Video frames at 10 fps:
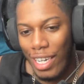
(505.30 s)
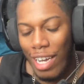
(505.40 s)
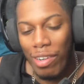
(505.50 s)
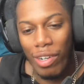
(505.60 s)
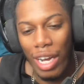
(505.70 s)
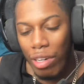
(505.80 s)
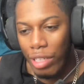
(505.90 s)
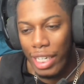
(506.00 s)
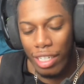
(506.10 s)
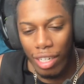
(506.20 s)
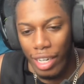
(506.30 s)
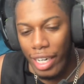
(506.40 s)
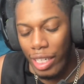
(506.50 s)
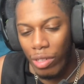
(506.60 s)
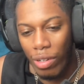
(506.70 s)
I don't know. I don't think he's going to
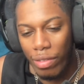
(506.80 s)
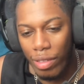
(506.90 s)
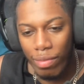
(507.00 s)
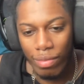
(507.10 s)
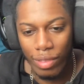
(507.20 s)
hate Thorfinn.